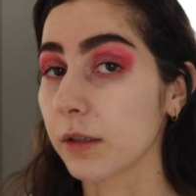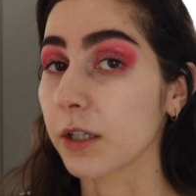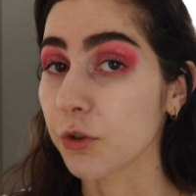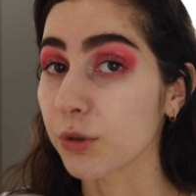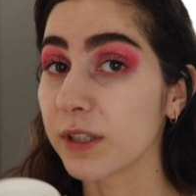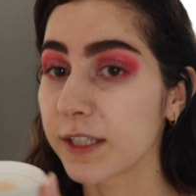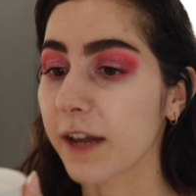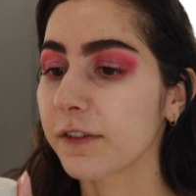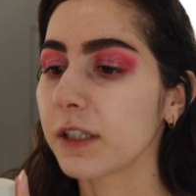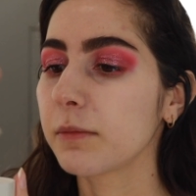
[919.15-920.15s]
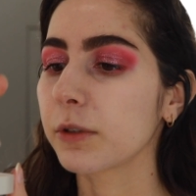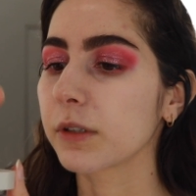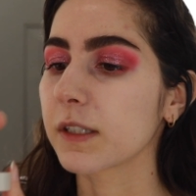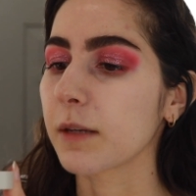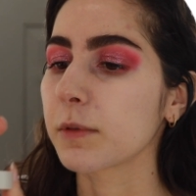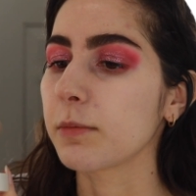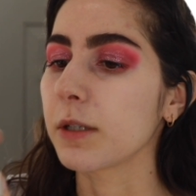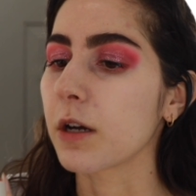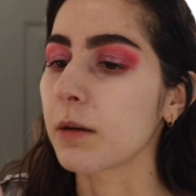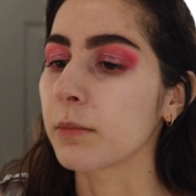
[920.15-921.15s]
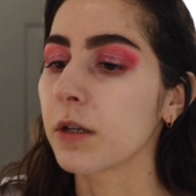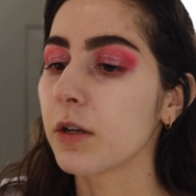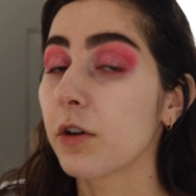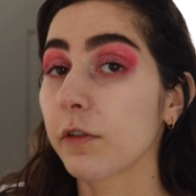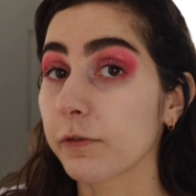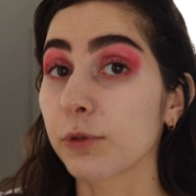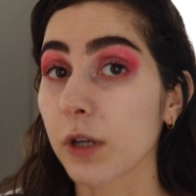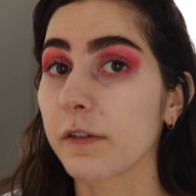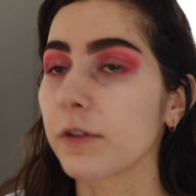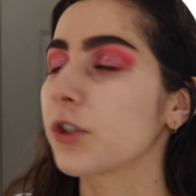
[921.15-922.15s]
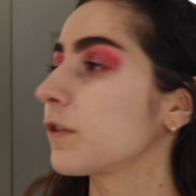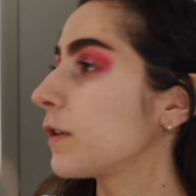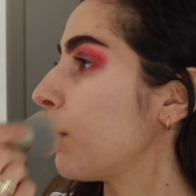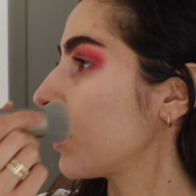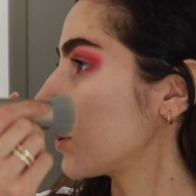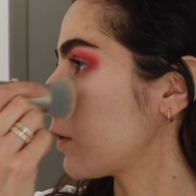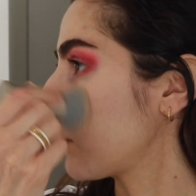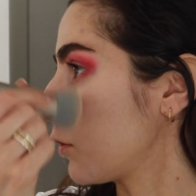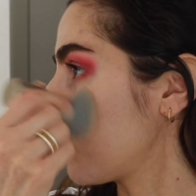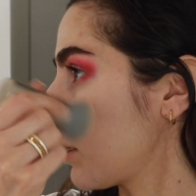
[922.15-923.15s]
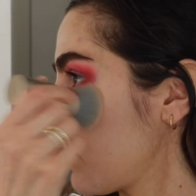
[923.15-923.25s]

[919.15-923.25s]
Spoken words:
Like, you can definitely build this up to become full coverage if you wanted to, you know what I